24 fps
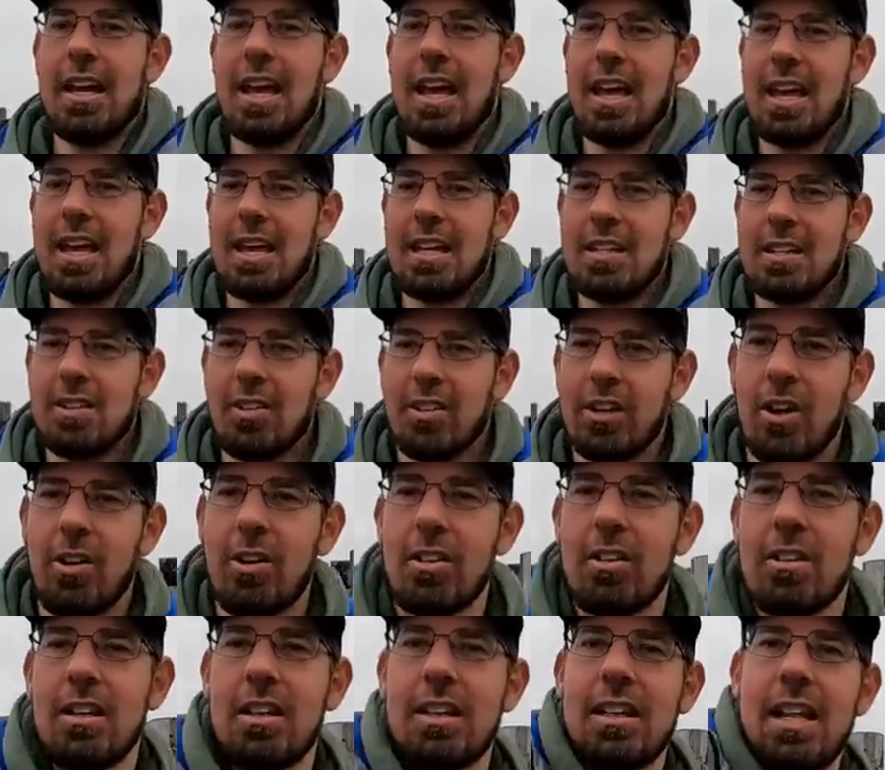And I
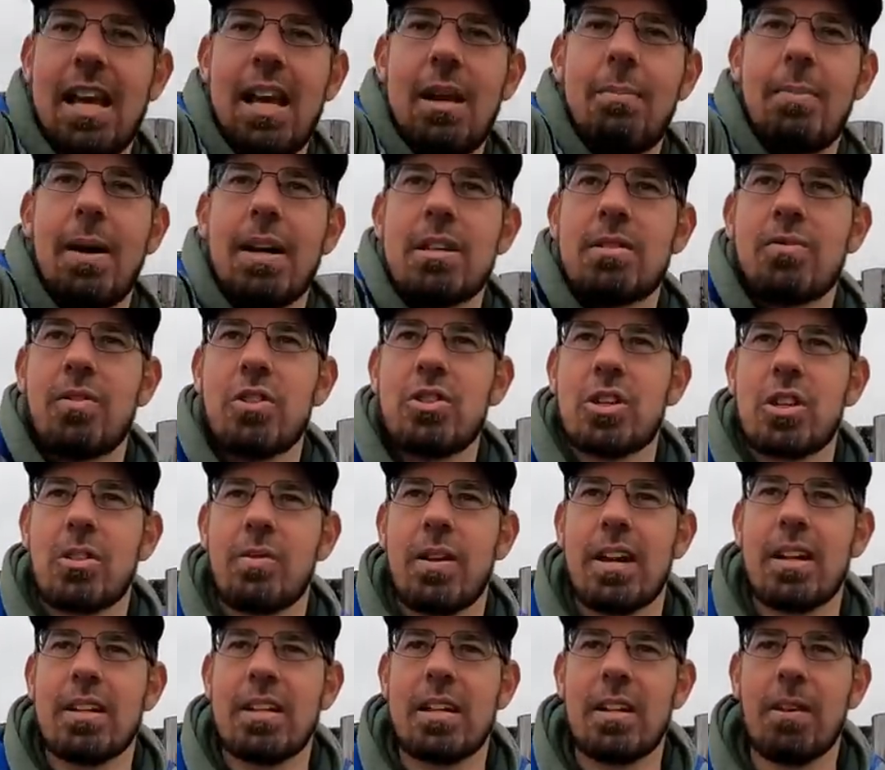know land based fishing
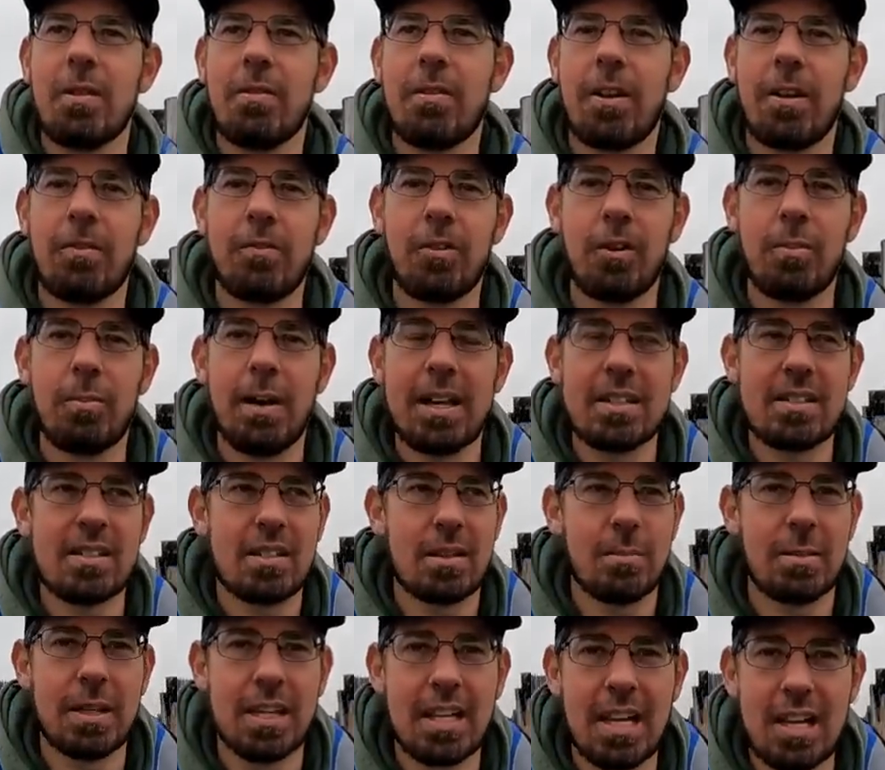around here, I've had a few mates
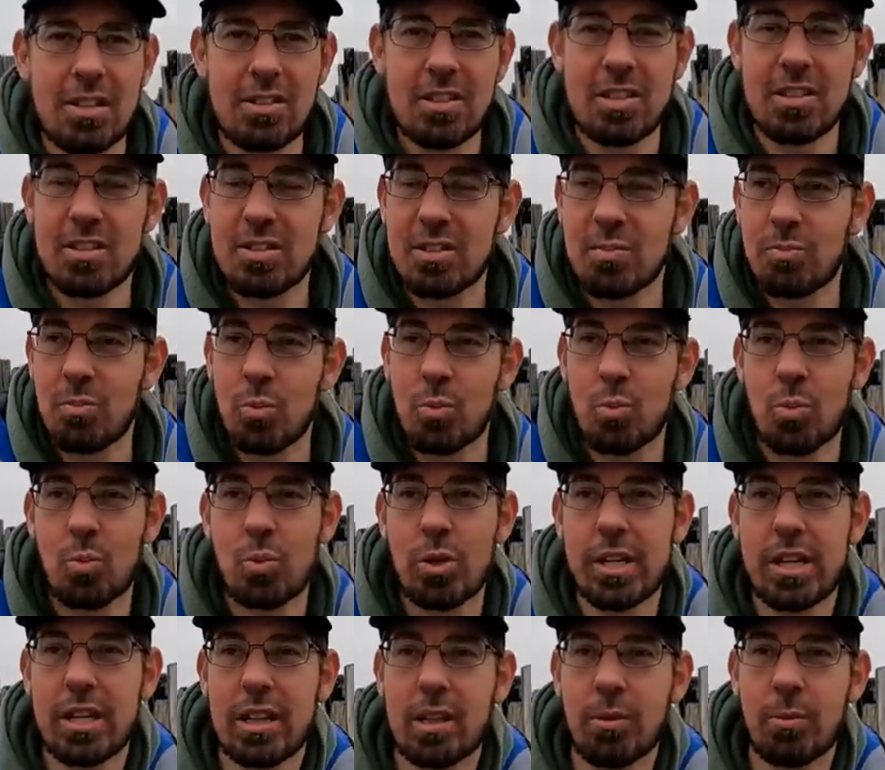that have been catching some
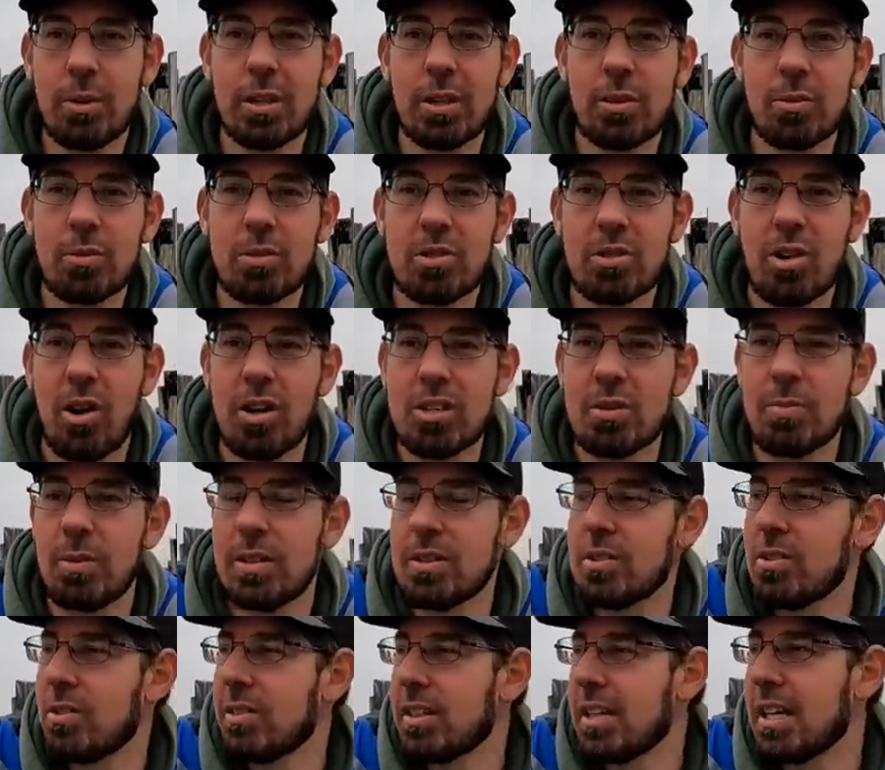really, really good sized
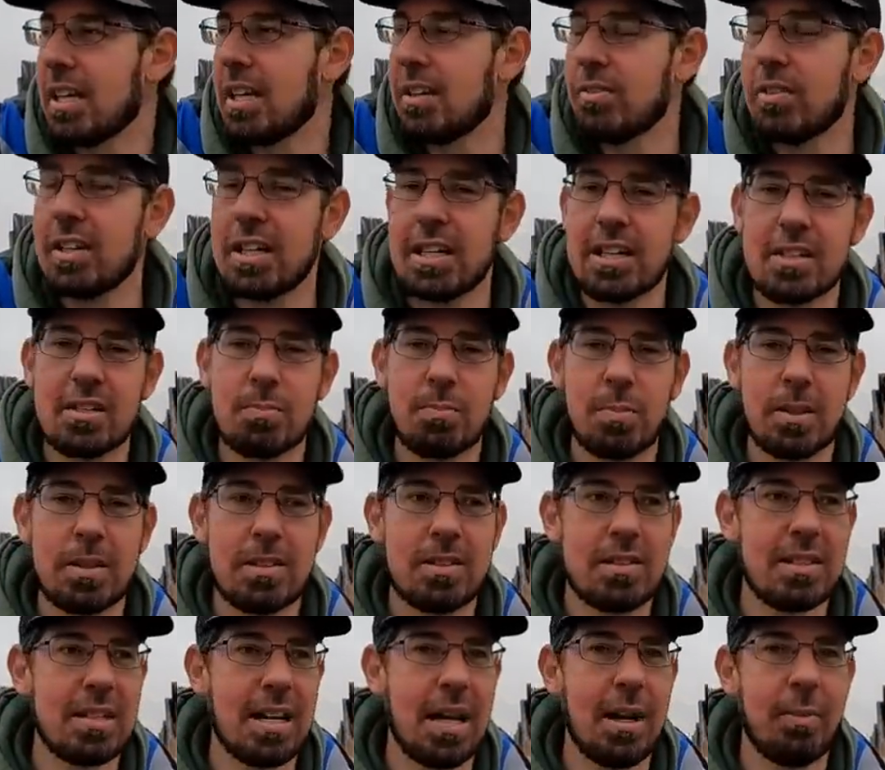ones on the evenings,
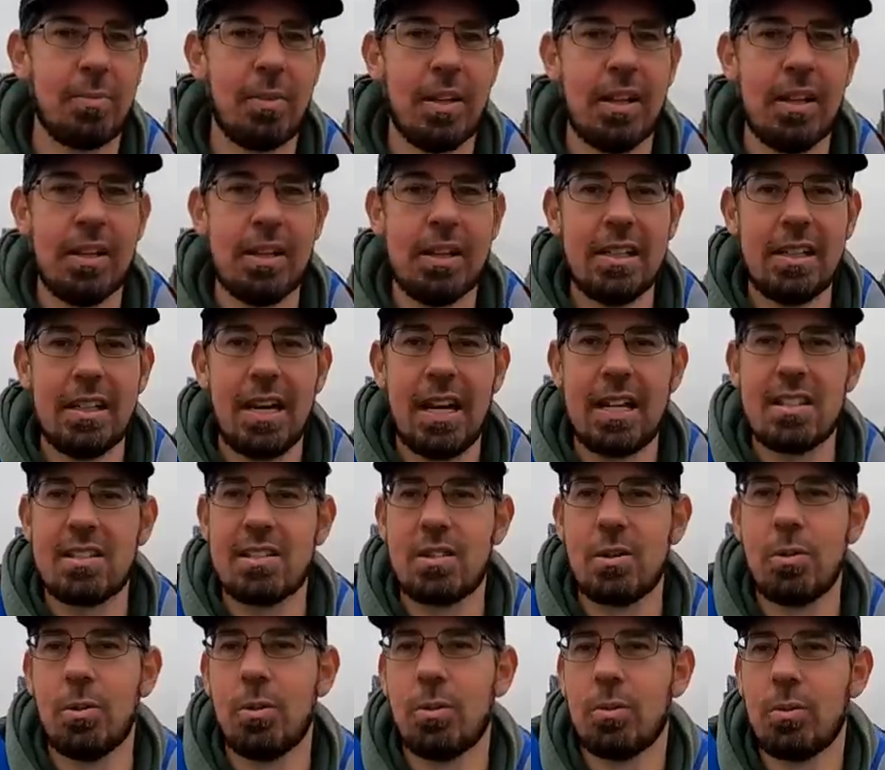but um, it's
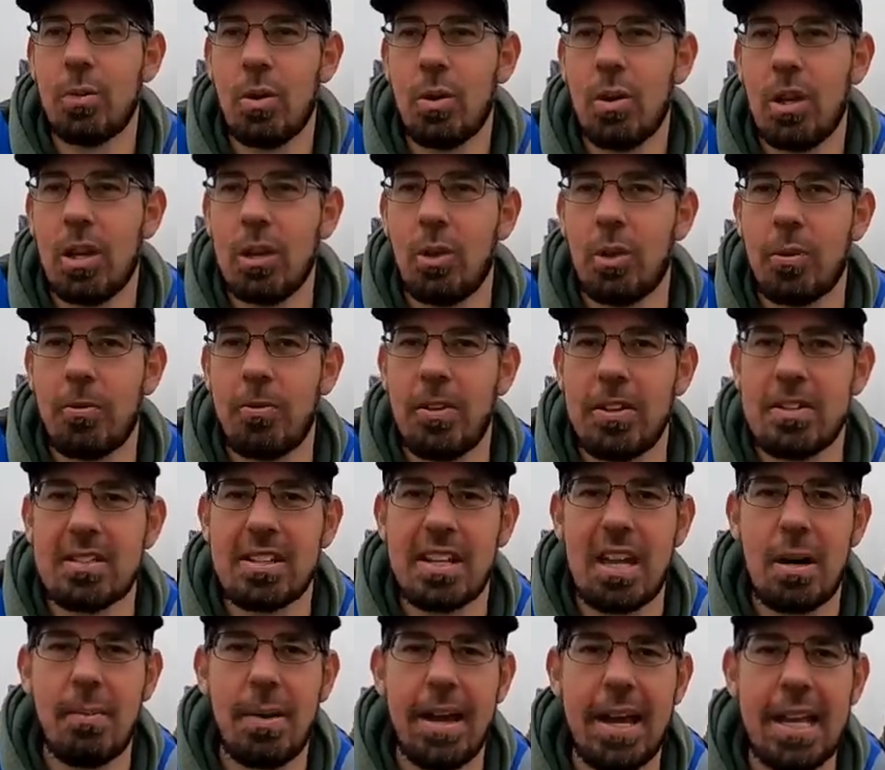still a lot of fun
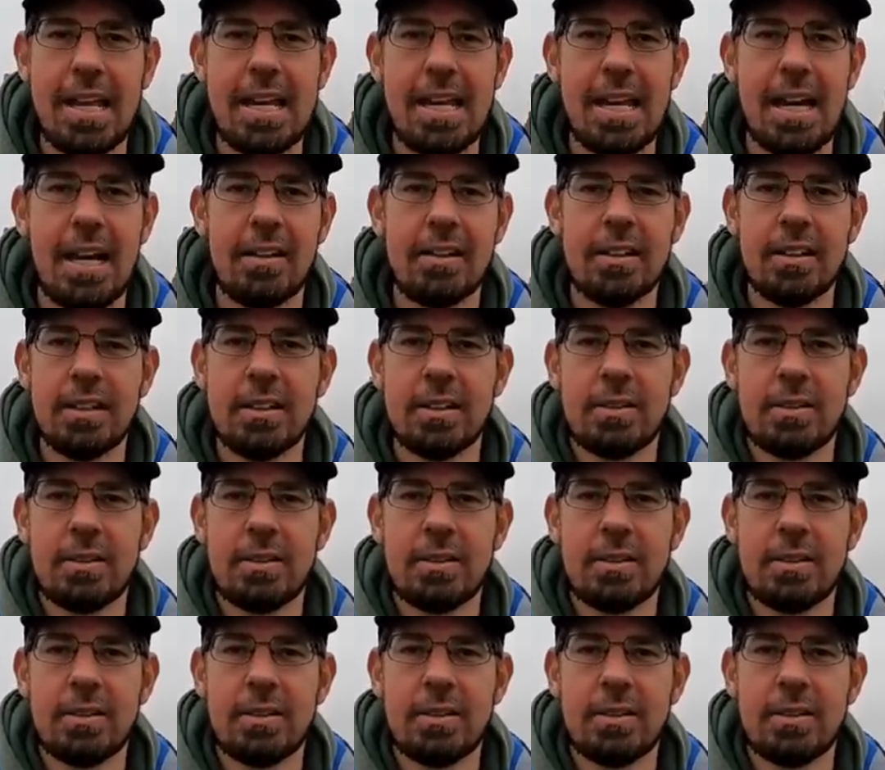to come out here